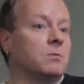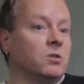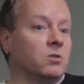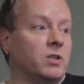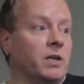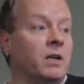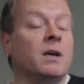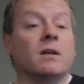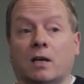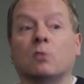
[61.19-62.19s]
community,
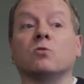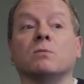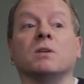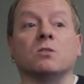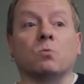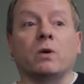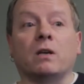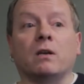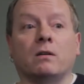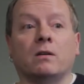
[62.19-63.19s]
that also means
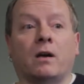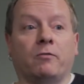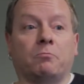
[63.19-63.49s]
we have